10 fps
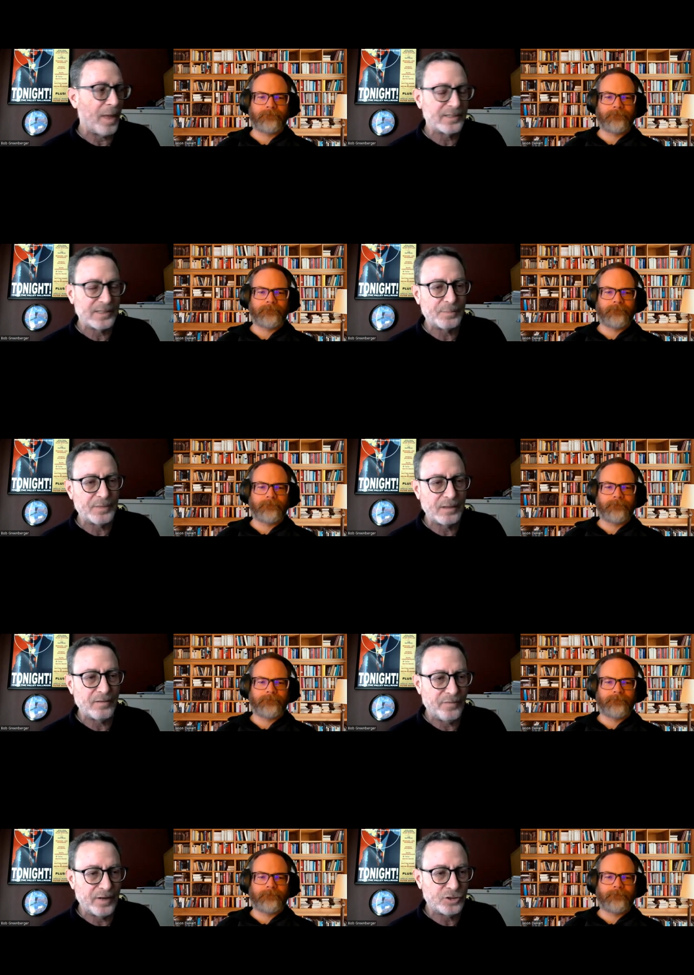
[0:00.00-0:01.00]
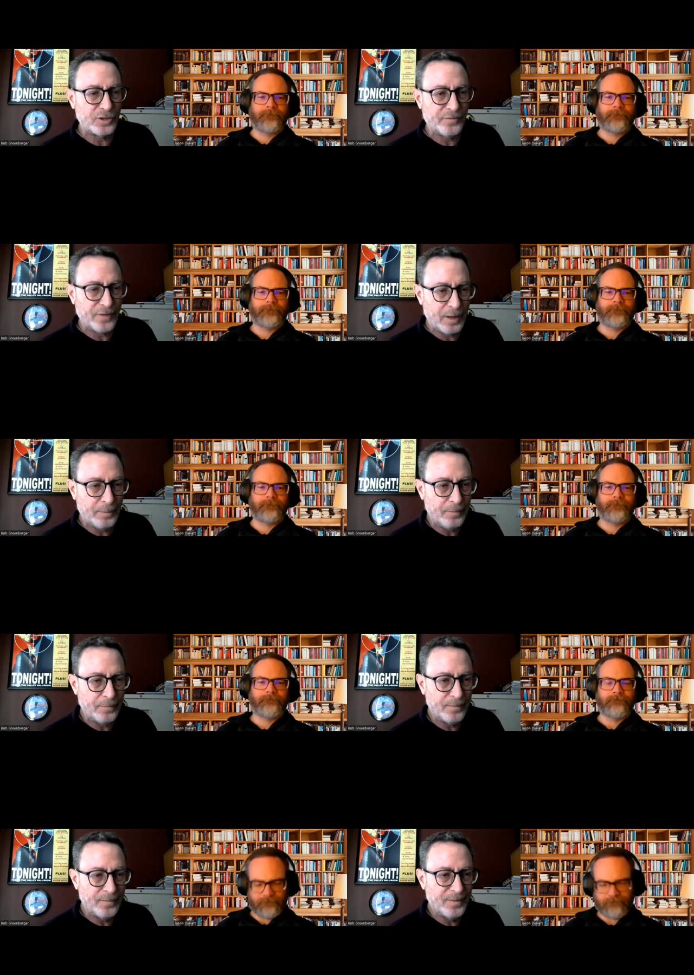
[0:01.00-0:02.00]
Speaker 1: I stepped in to finish it for him.
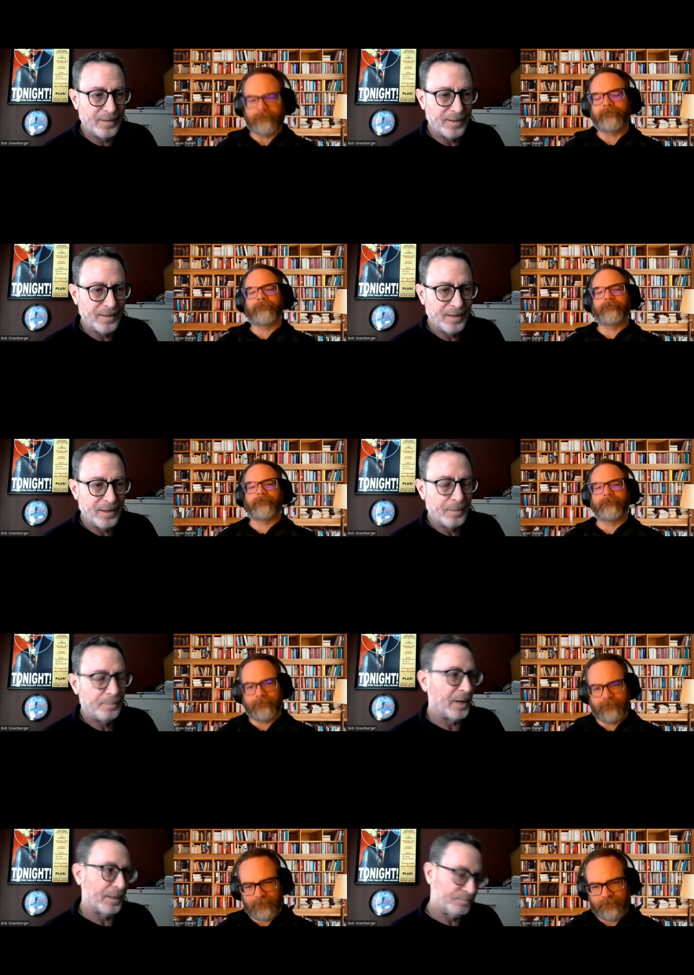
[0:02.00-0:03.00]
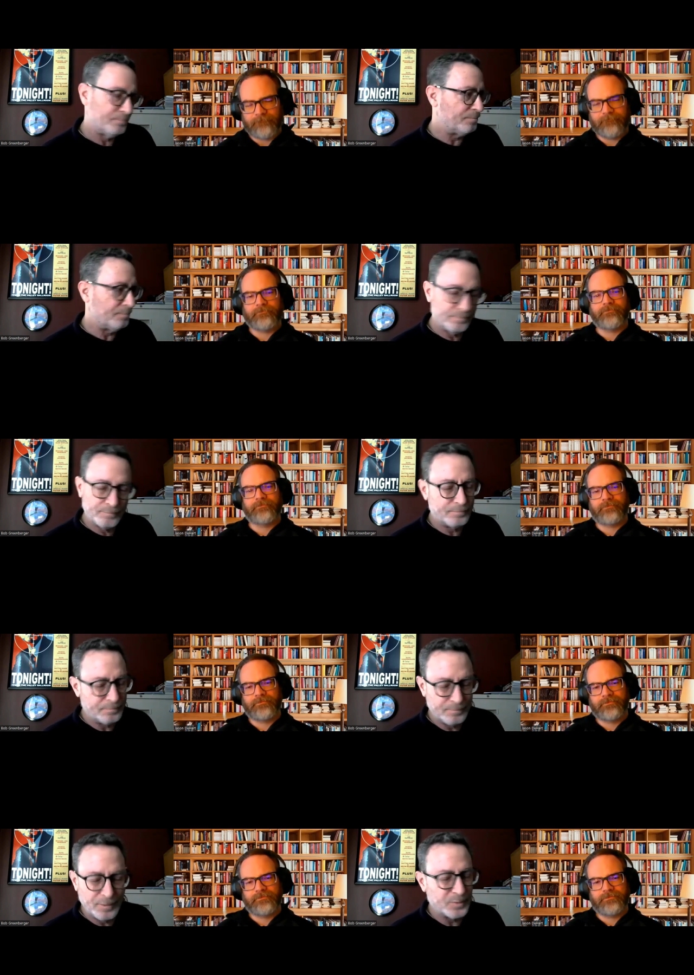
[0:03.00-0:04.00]
Mm-hmm. Mm-hmm. But
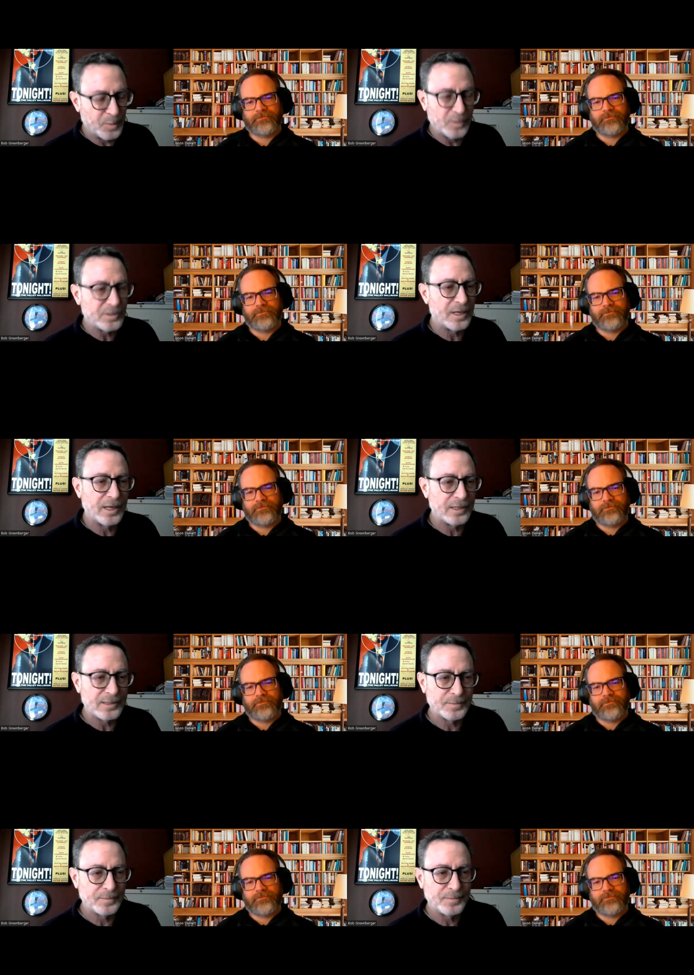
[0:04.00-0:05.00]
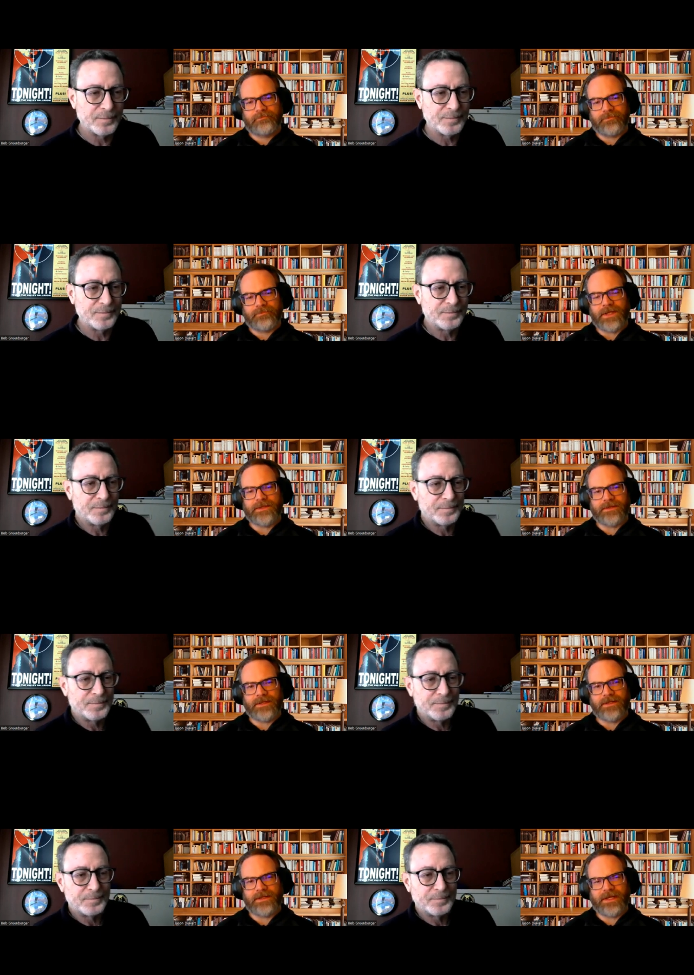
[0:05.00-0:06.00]
it was mostly his. Yeah,
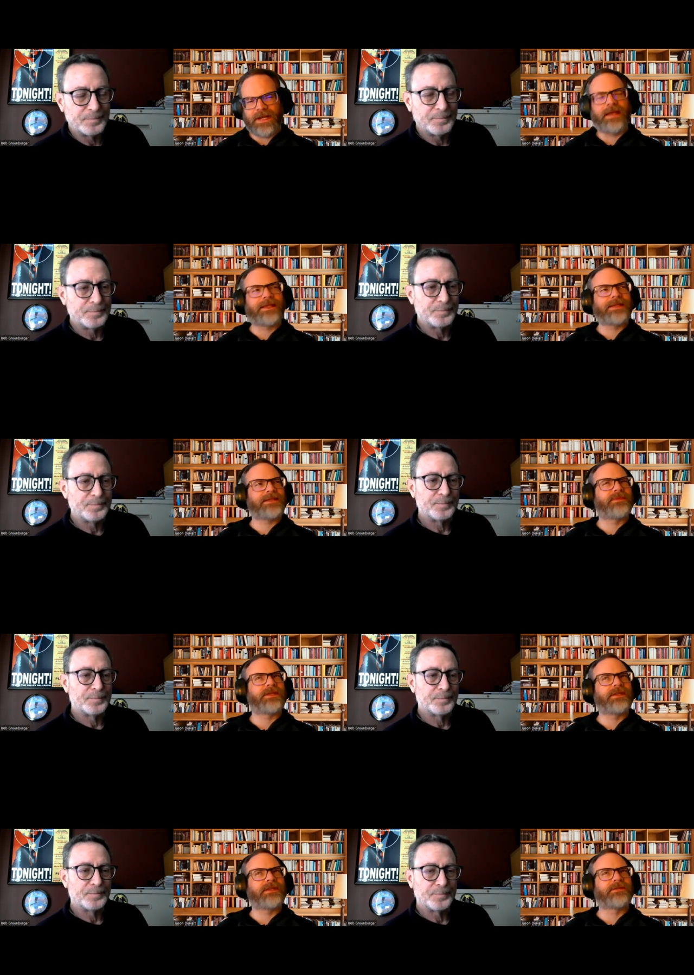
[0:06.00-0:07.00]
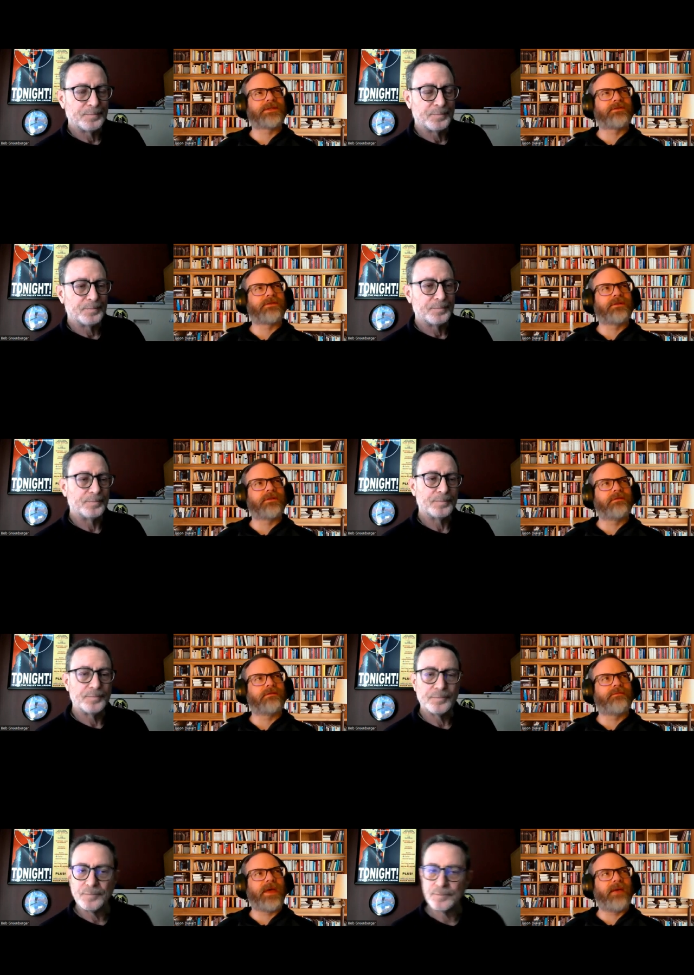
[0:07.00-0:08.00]
yeah,
Speaker 2: and I guess I'm thinking also
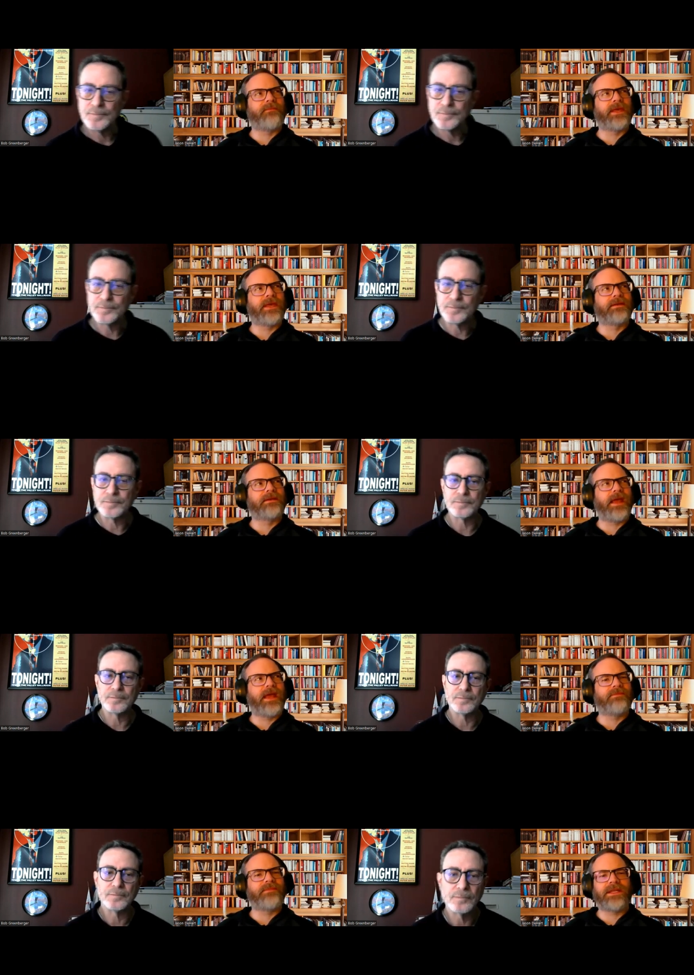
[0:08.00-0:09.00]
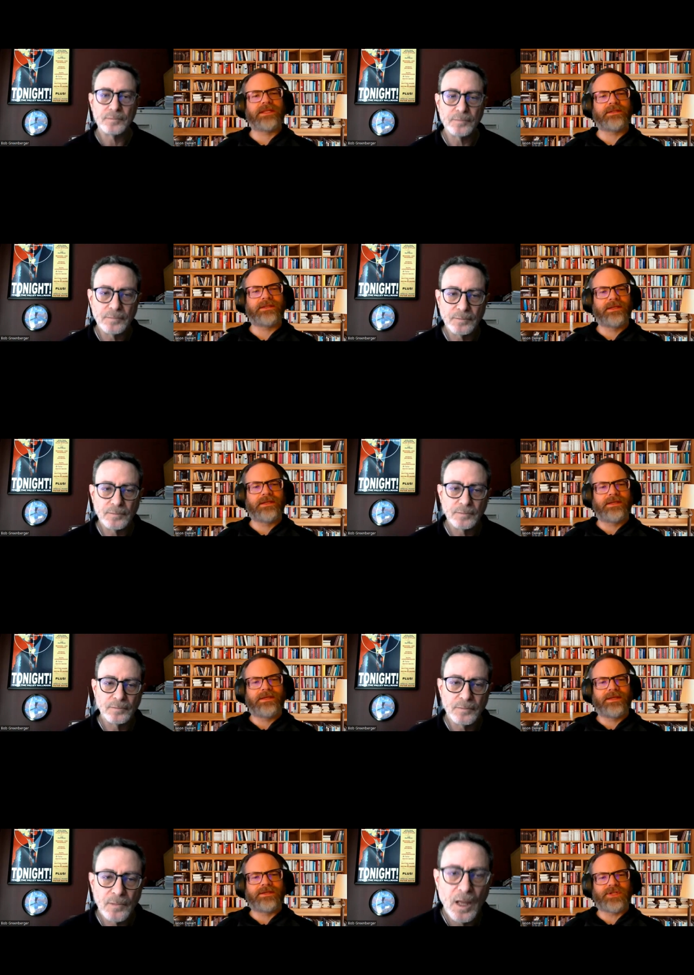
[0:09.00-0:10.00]
the the Batman animated
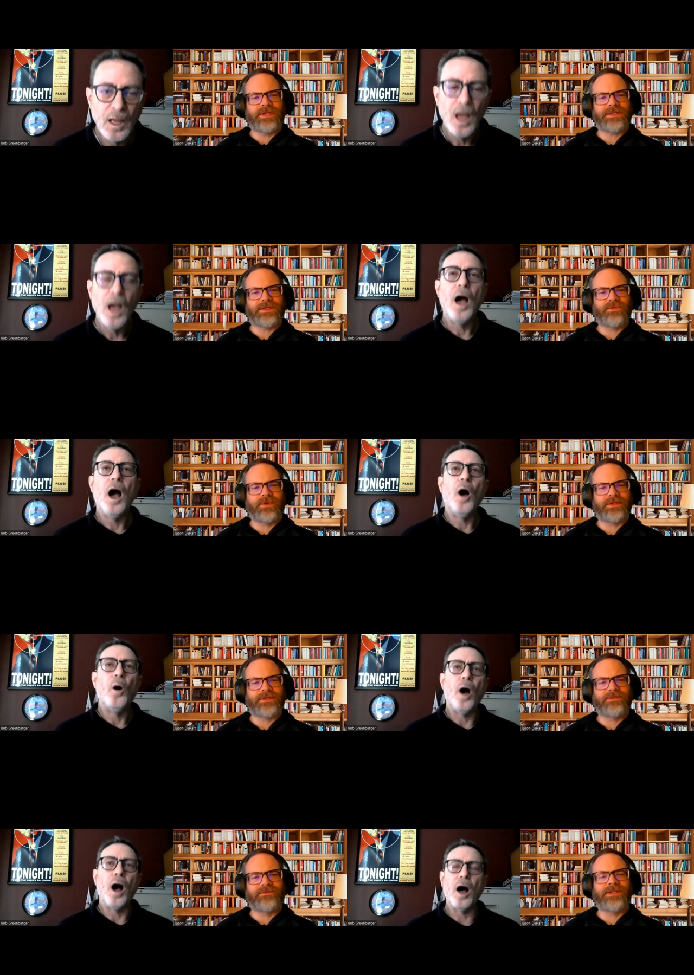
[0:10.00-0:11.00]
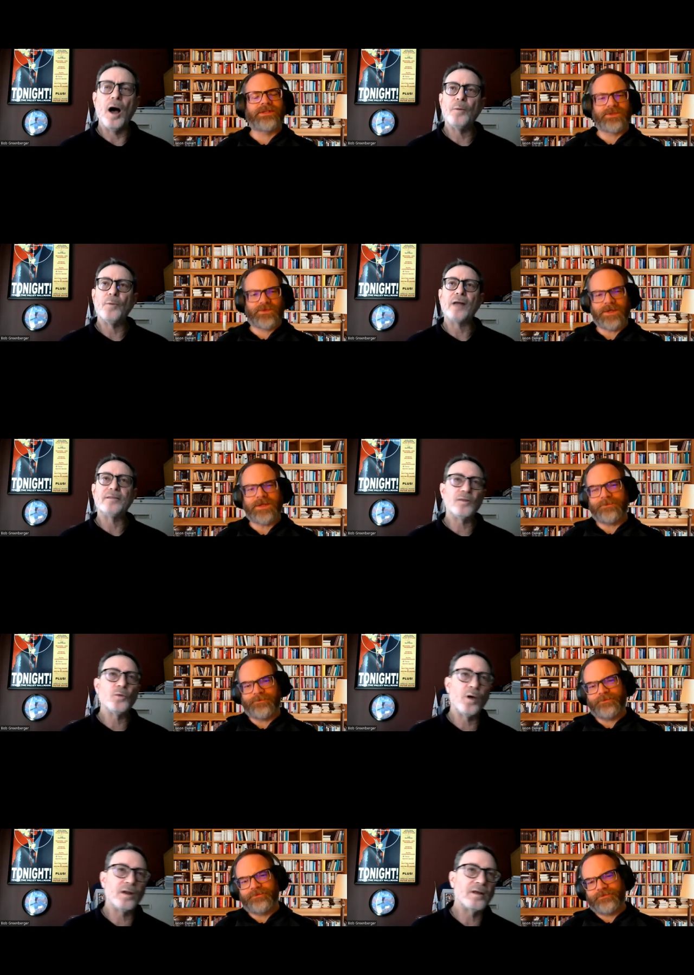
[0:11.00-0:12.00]
adjacent work that you. did well, well, I did
Speaker 1: the one